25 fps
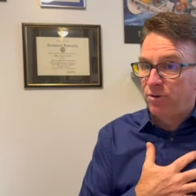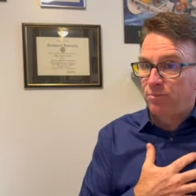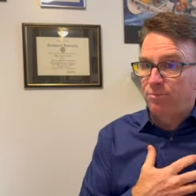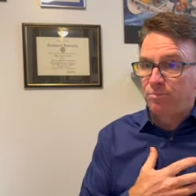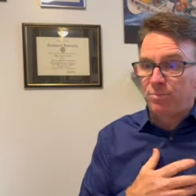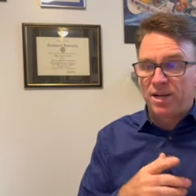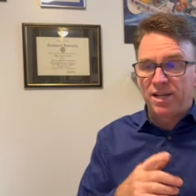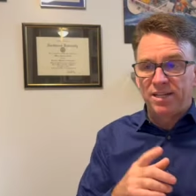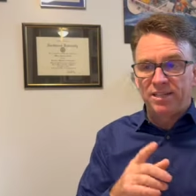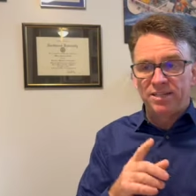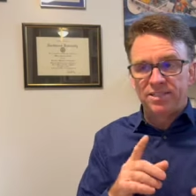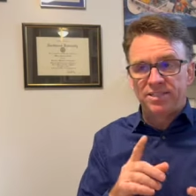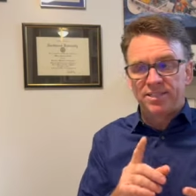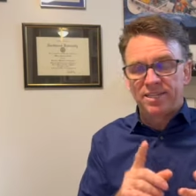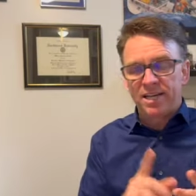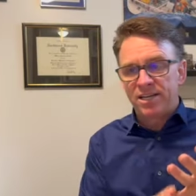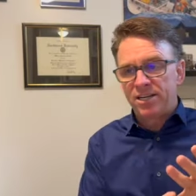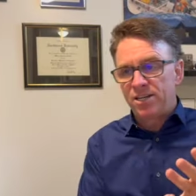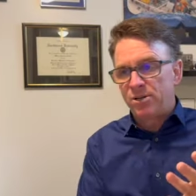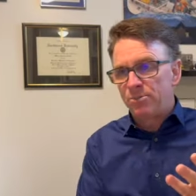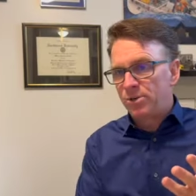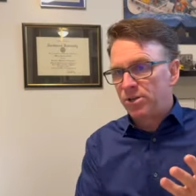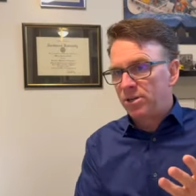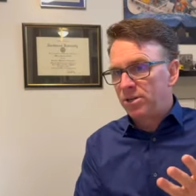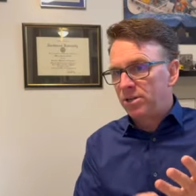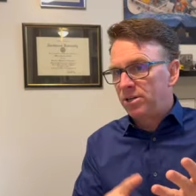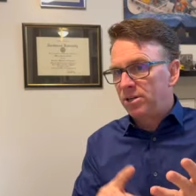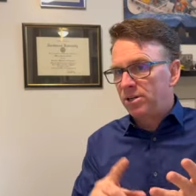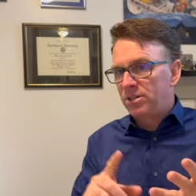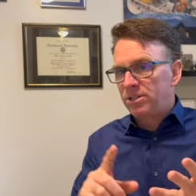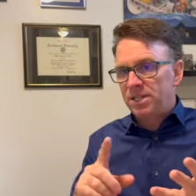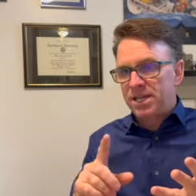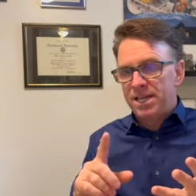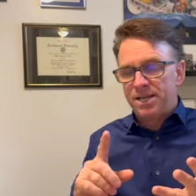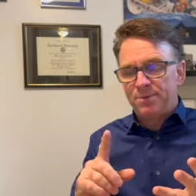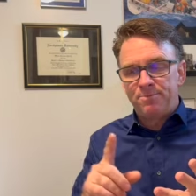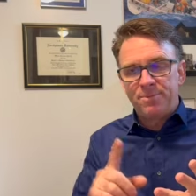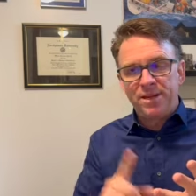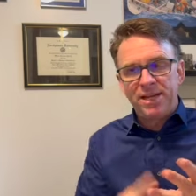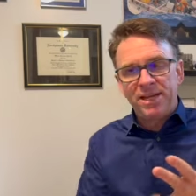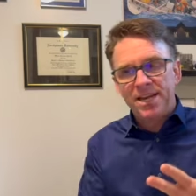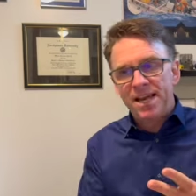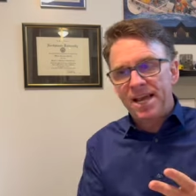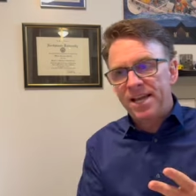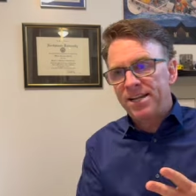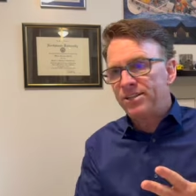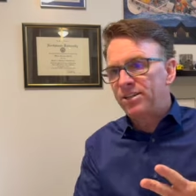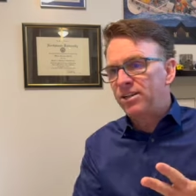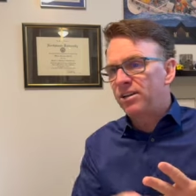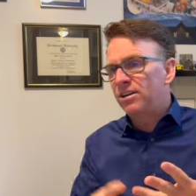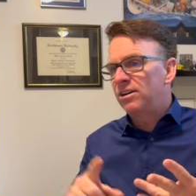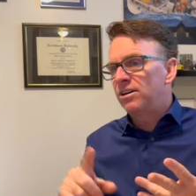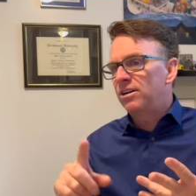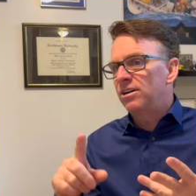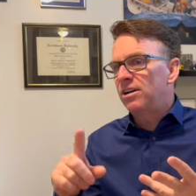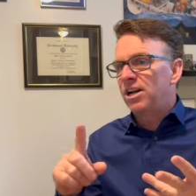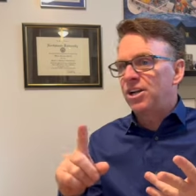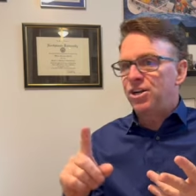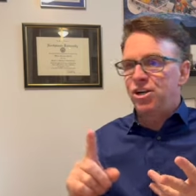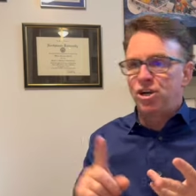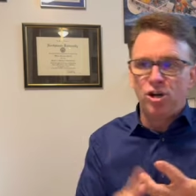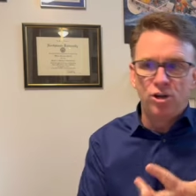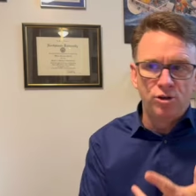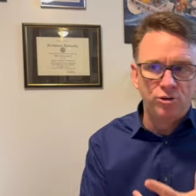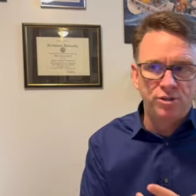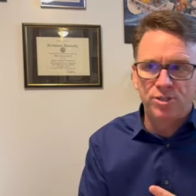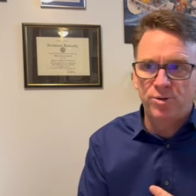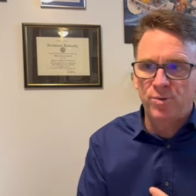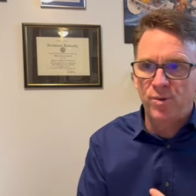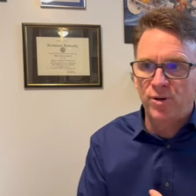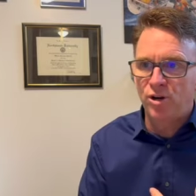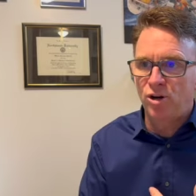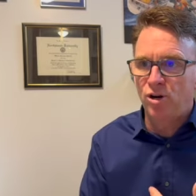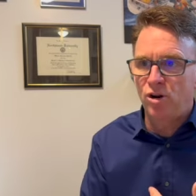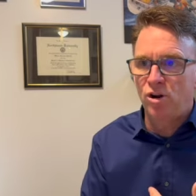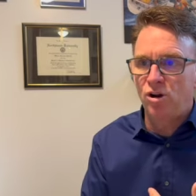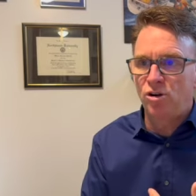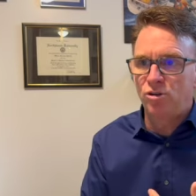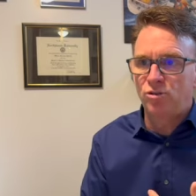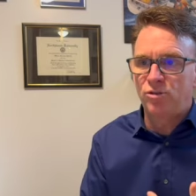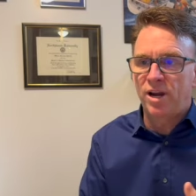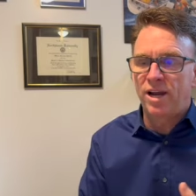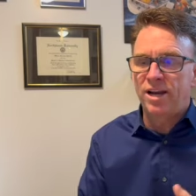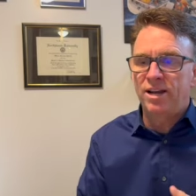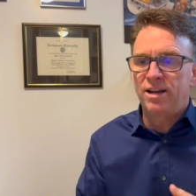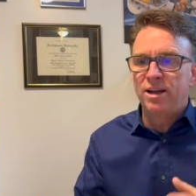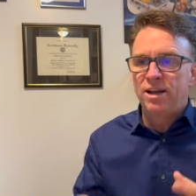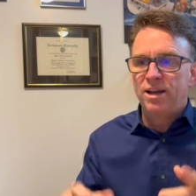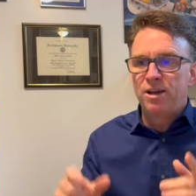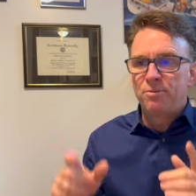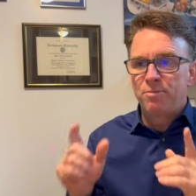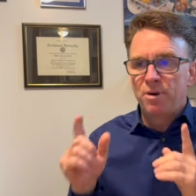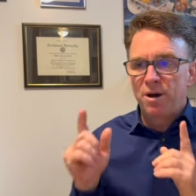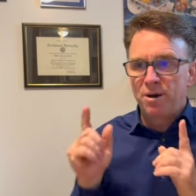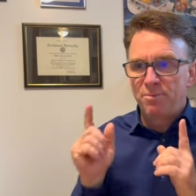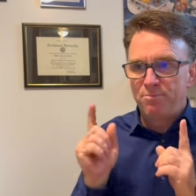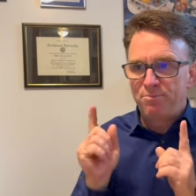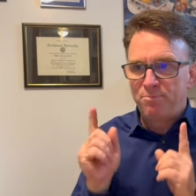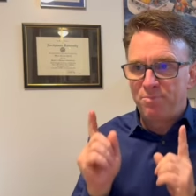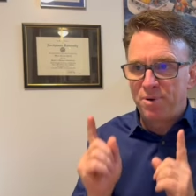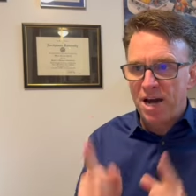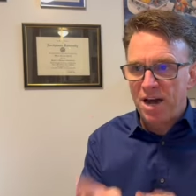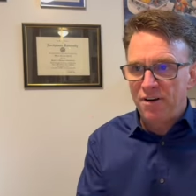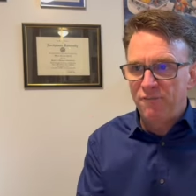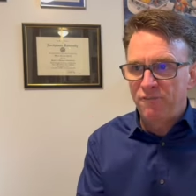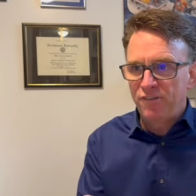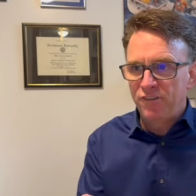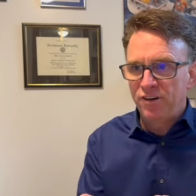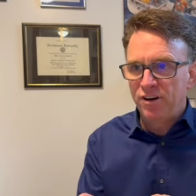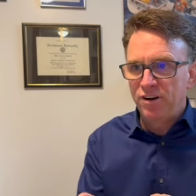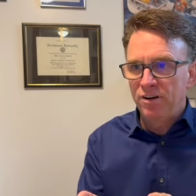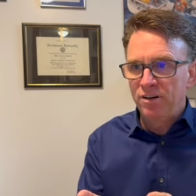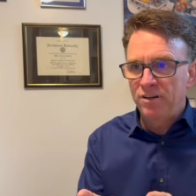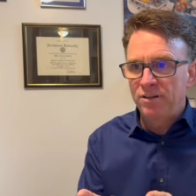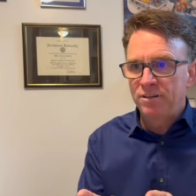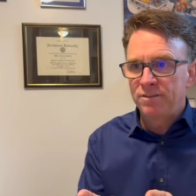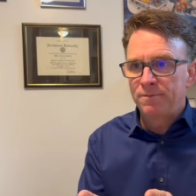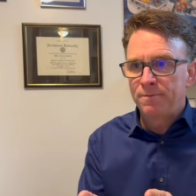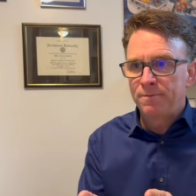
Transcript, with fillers: but Sendable and Meet Edgar and Hootsuite are all great, but Buffer